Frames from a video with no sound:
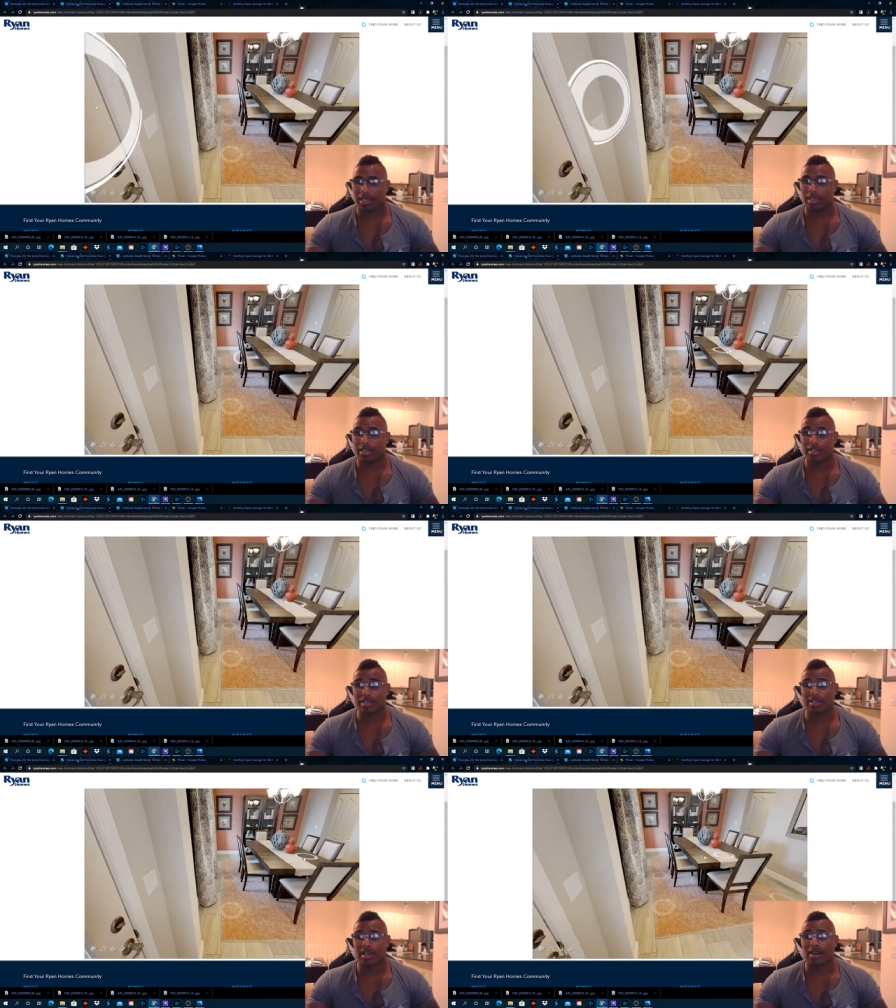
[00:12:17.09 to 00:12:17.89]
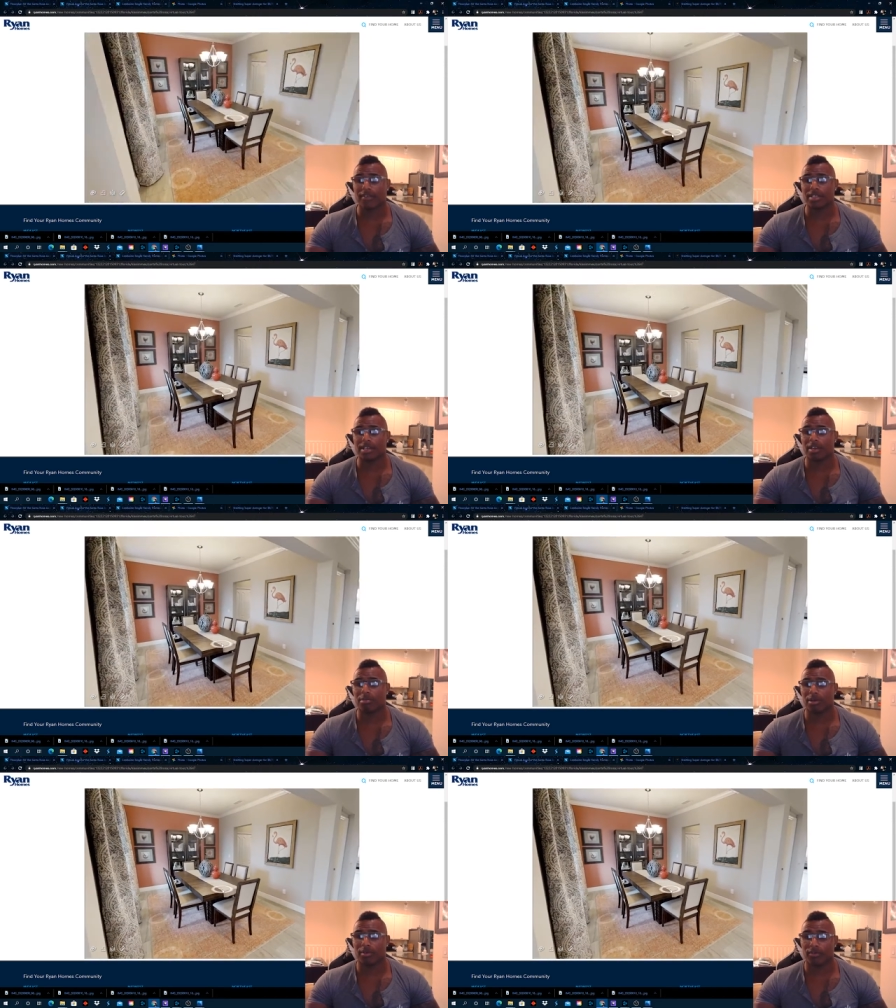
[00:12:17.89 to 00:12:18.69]
And this is obviously going to be
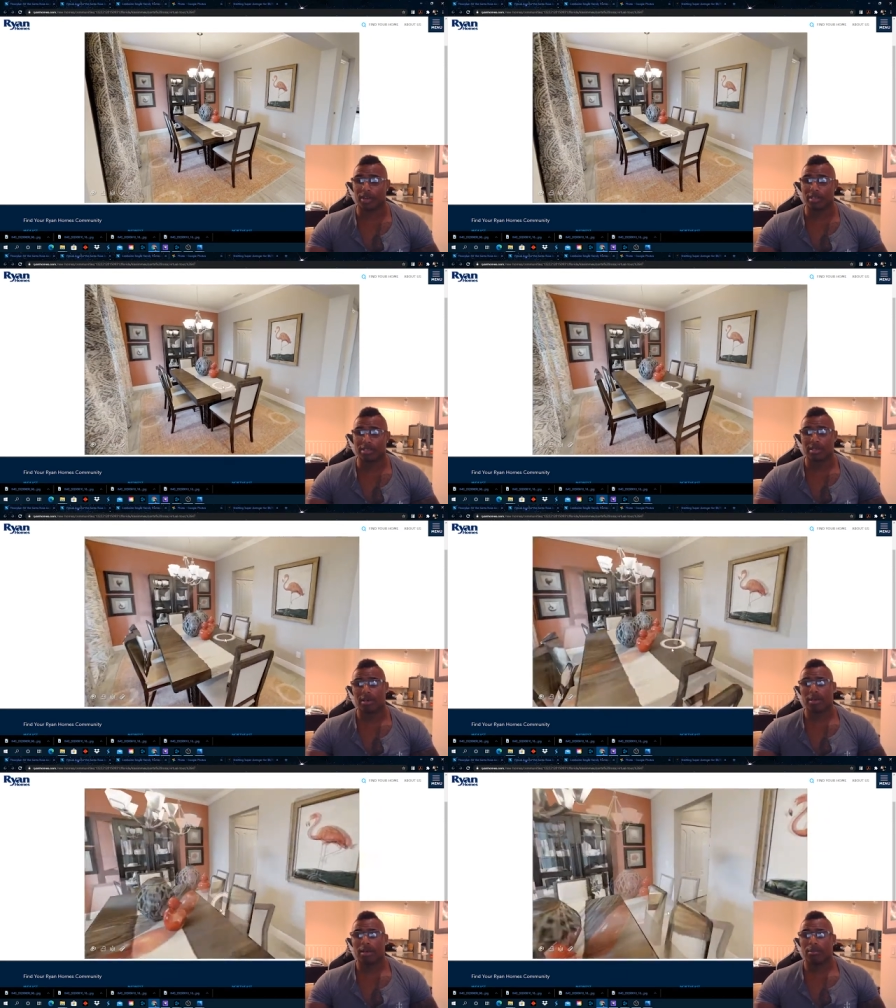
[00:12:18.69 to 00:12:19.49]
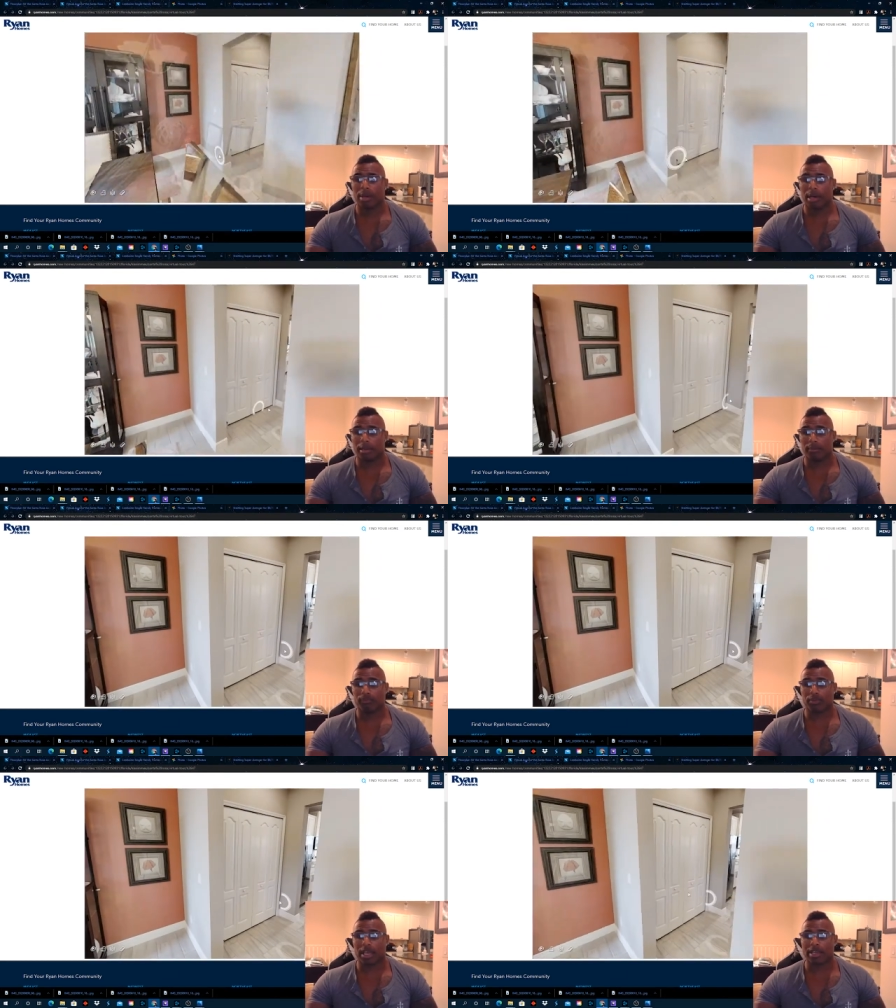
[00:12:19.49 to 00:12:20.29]
a reverse, but
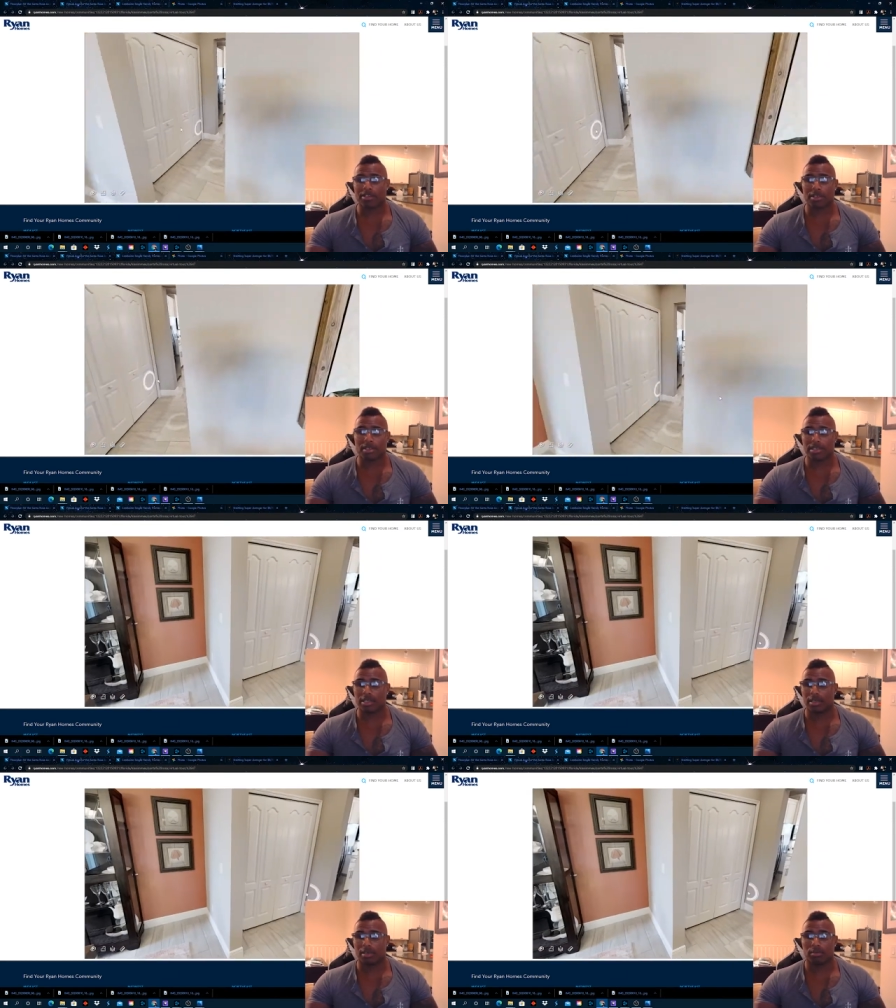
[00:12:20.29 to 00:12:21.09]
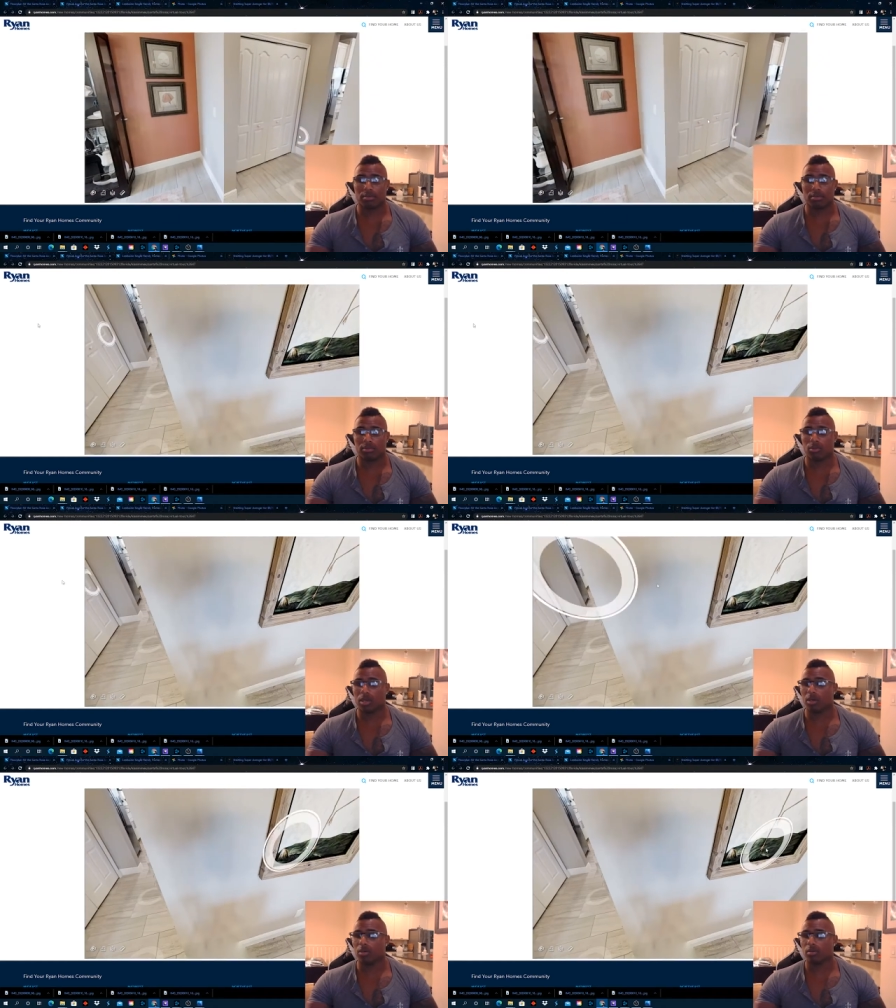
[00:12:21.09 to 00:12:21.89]
as you can see,
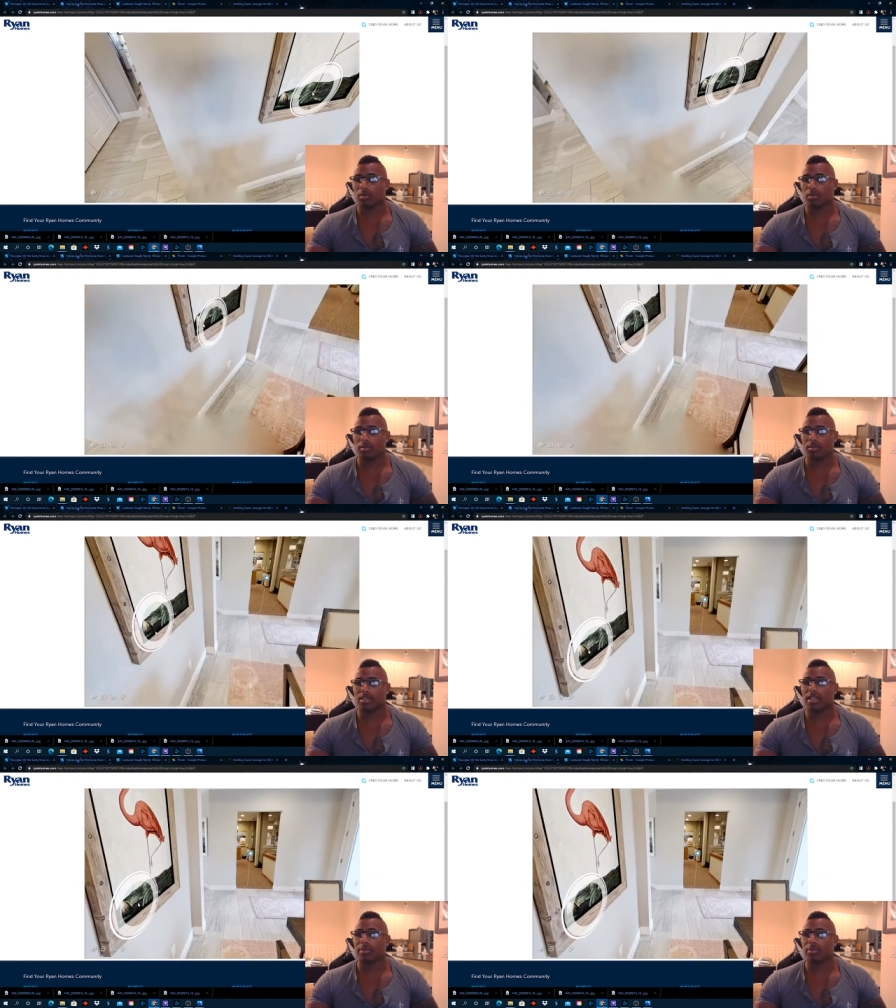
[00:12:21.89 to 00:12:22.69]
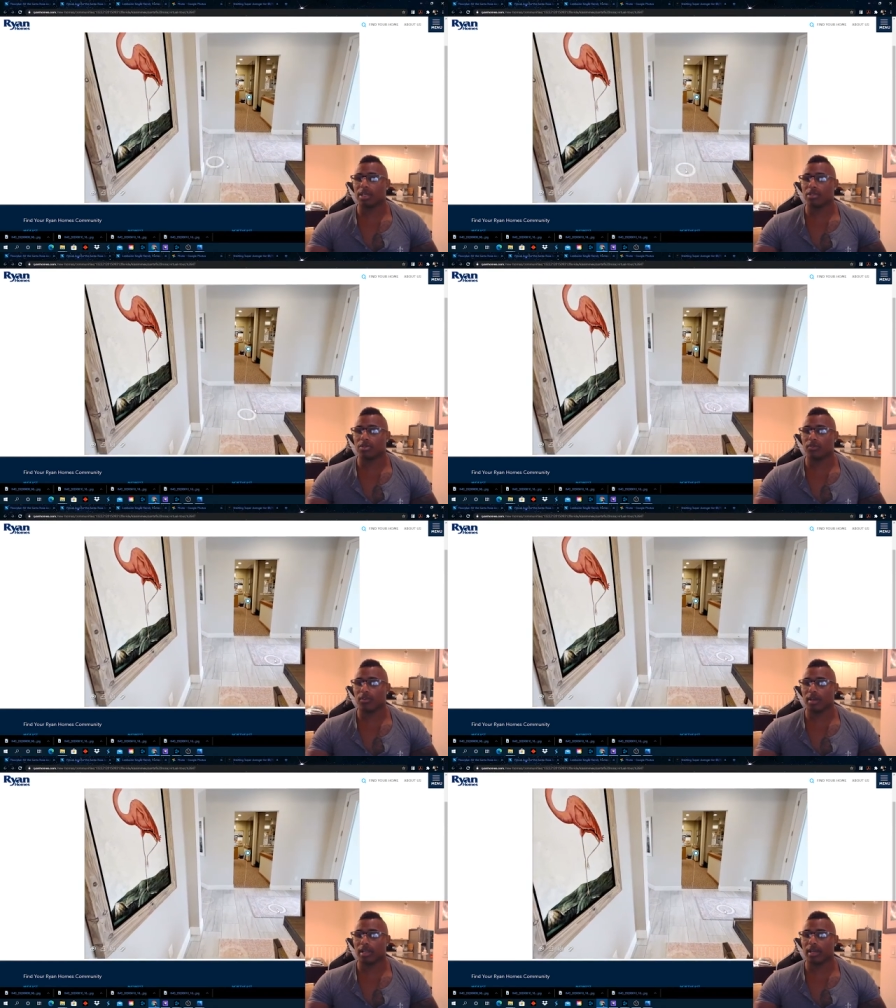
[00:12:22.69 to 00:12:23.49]
whoa, stepped way too
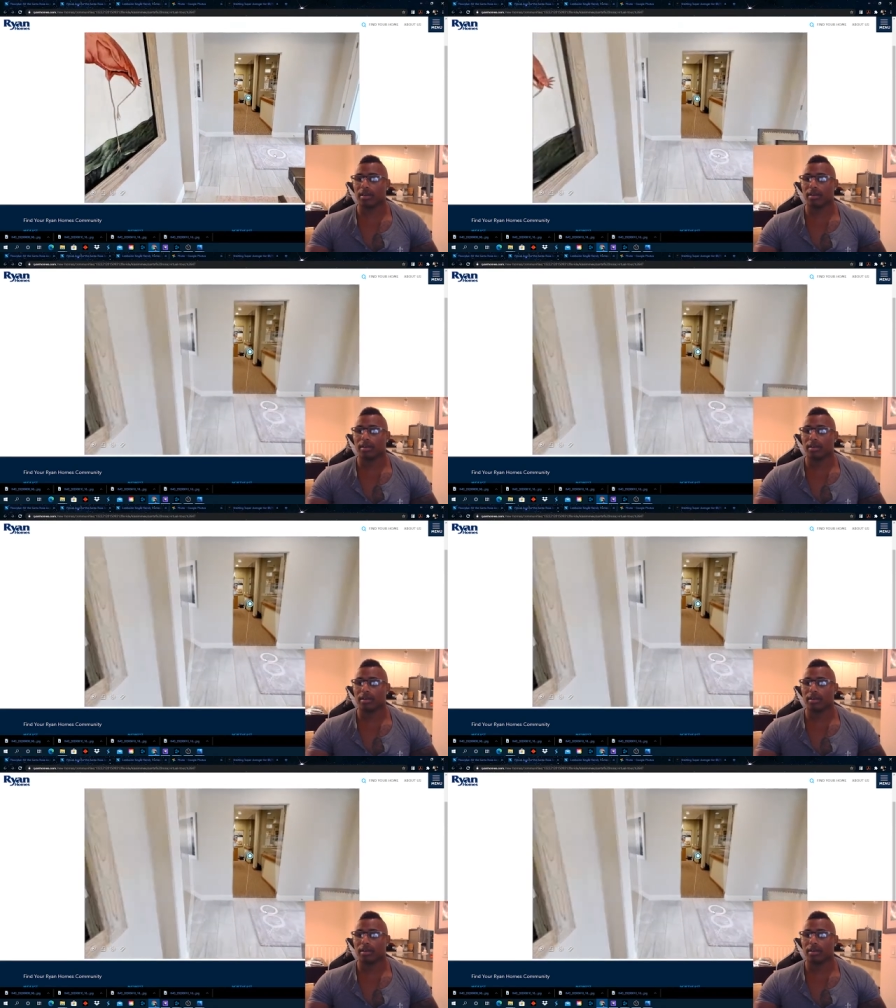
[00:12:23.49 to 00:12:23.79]
far there.